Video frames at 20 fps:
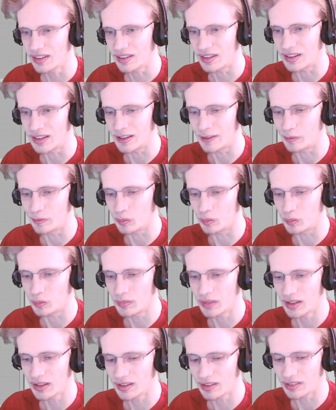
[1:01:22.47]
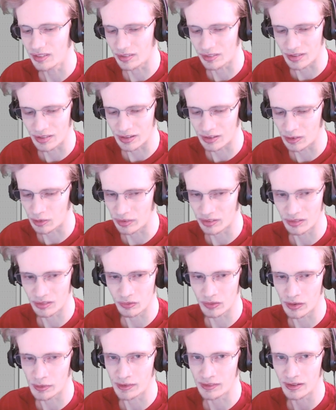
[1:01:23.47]
it's like always
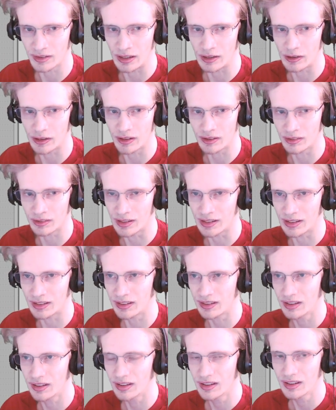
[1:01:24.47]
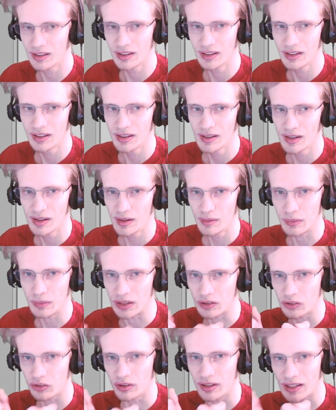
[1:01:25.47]
very scary to like
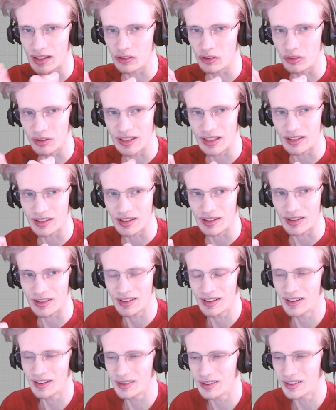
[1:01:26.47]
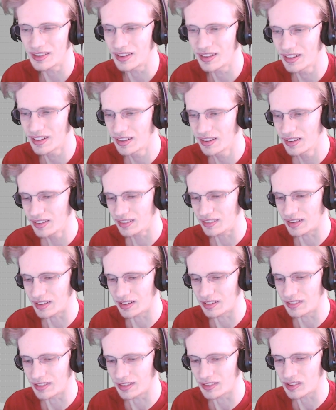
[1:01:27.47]
make sure that you get there to get
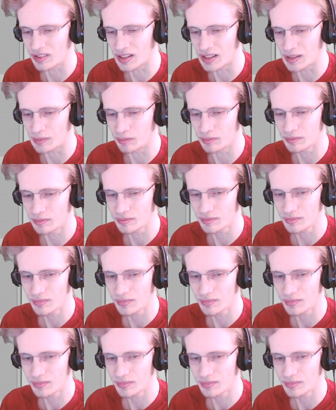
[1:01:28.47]
it on time,